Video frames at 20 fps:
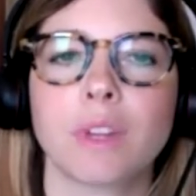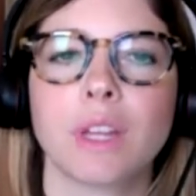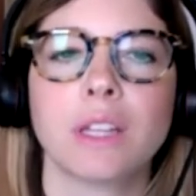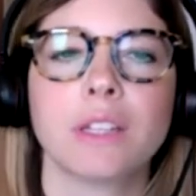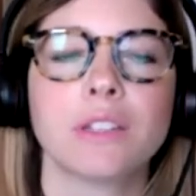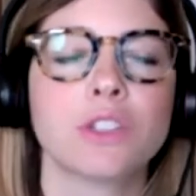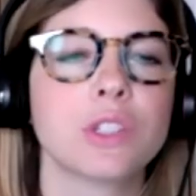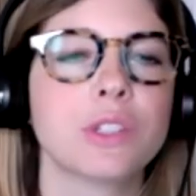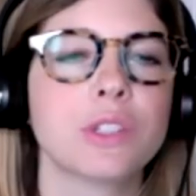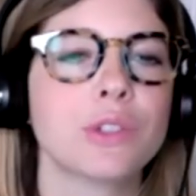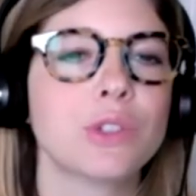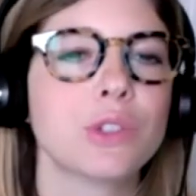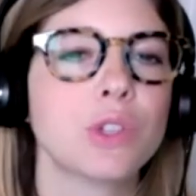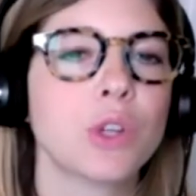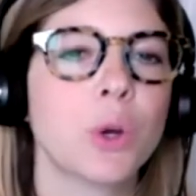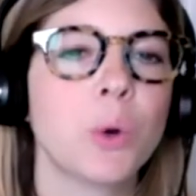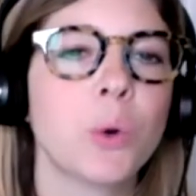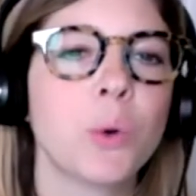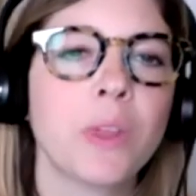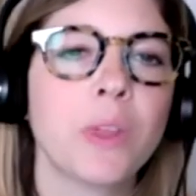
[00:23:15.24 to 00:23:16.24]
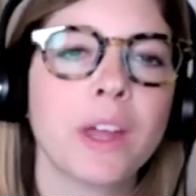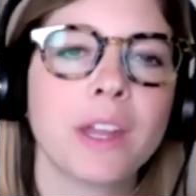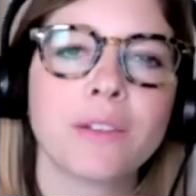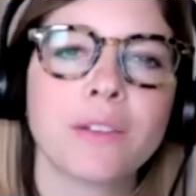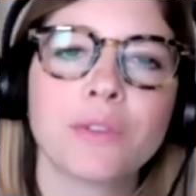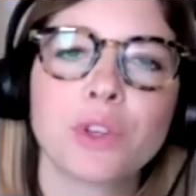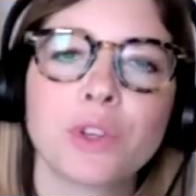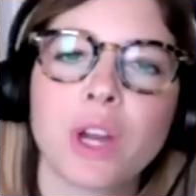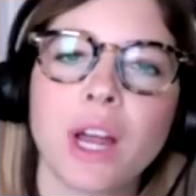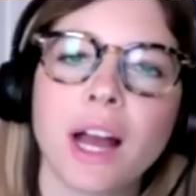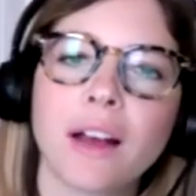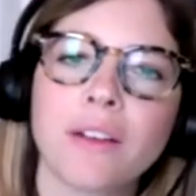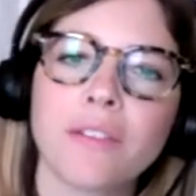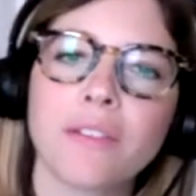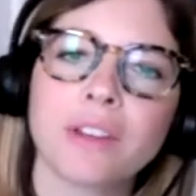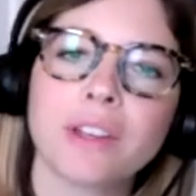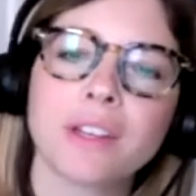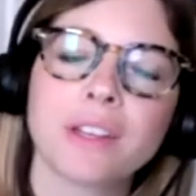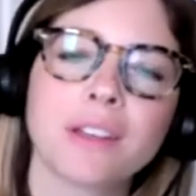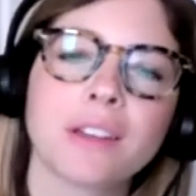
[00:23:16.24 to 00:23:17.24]
And just know that if you're
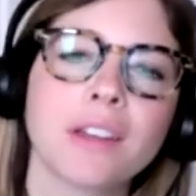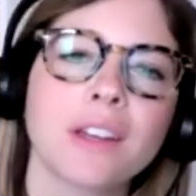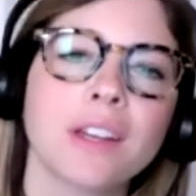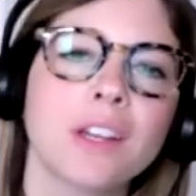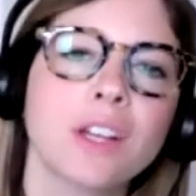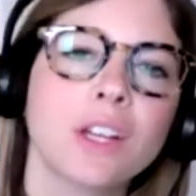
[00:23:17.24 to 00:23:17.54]
having